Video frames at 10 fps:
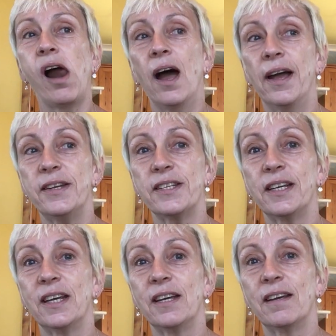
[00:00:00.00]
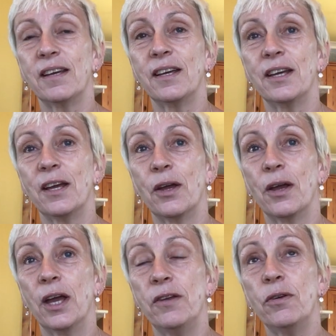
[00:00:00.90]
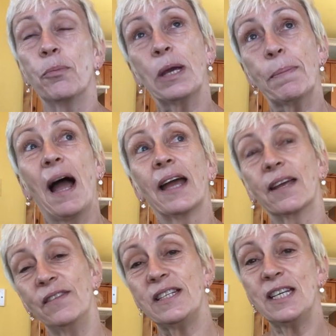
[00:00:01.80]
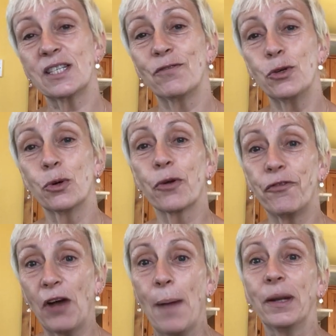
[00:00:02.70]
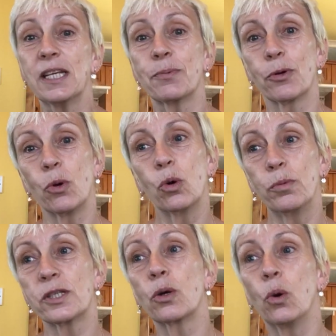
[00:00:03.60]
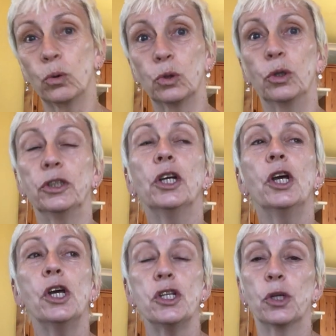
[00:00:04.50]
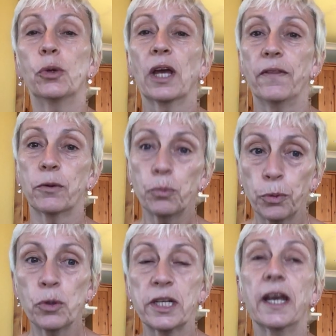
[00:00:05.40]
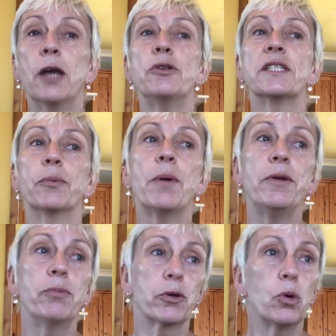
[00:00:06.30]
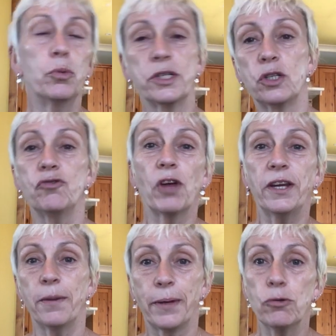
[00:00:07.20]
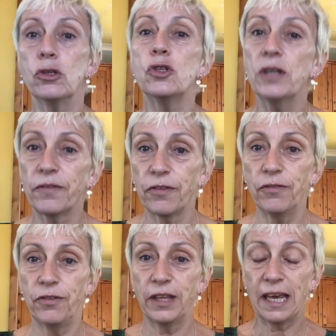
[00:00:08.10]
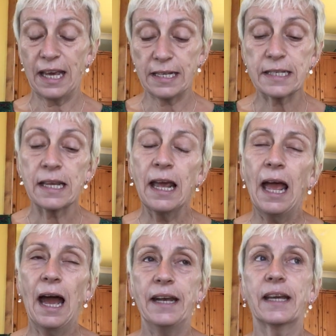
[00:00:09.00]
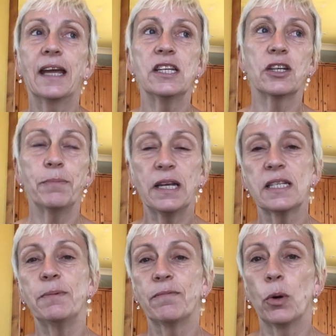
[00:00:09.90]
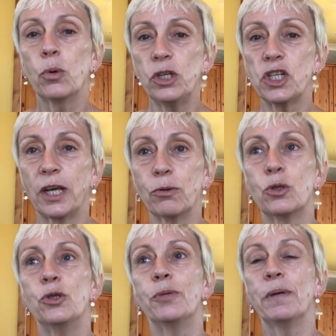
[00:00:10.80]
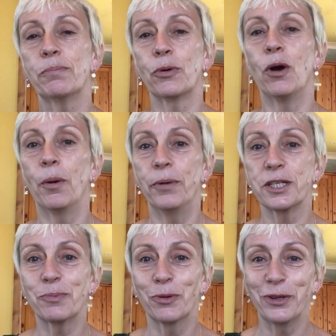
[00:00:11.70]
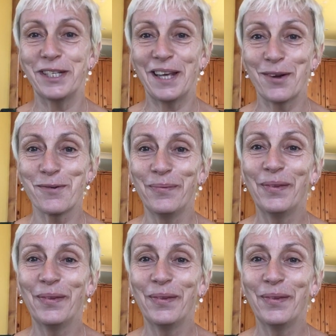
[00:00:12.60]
And way back in the days of yore, families were always called on to look at the boarding house. The women were always running about and doing everything for the geese. And it kind of reminds me of my own childhood being brought up in a small hotel.